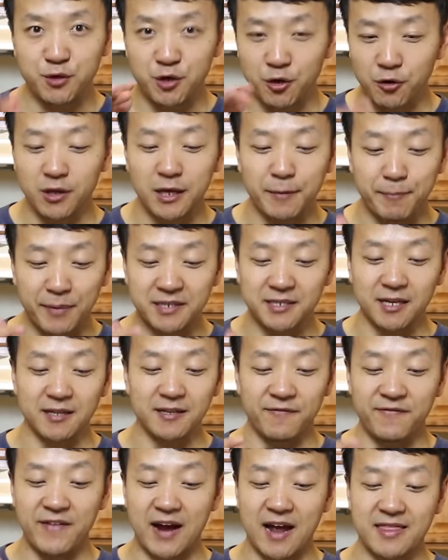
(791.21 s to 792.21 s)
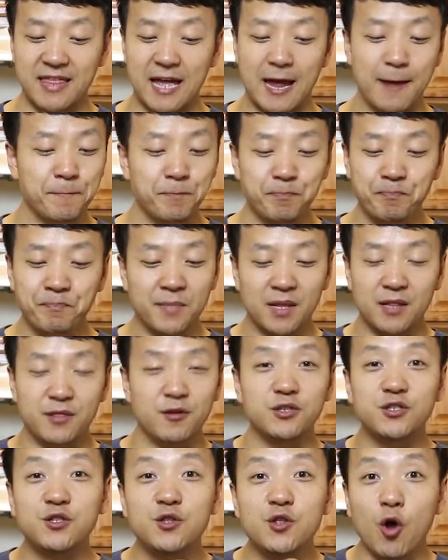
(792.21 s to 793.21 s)
purely based on the fact that
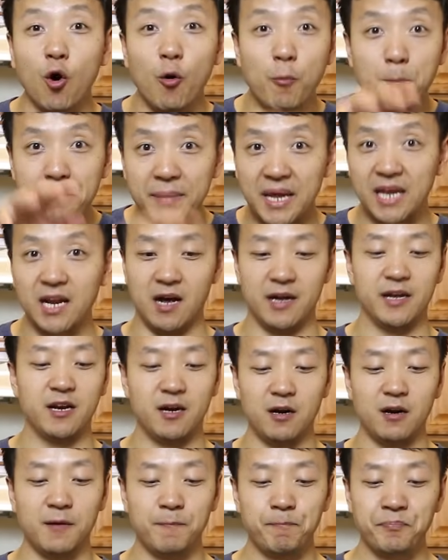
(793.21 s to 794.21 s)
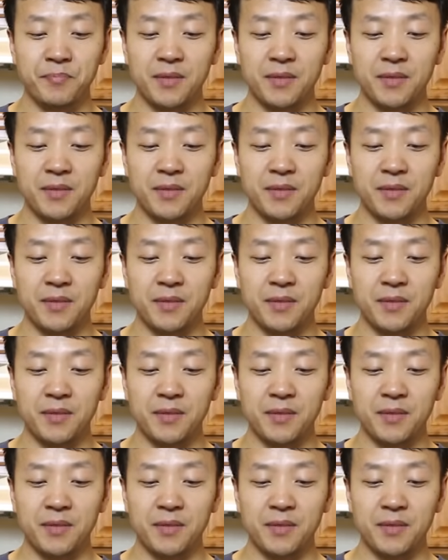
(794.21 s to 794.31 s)
there's no meat on here.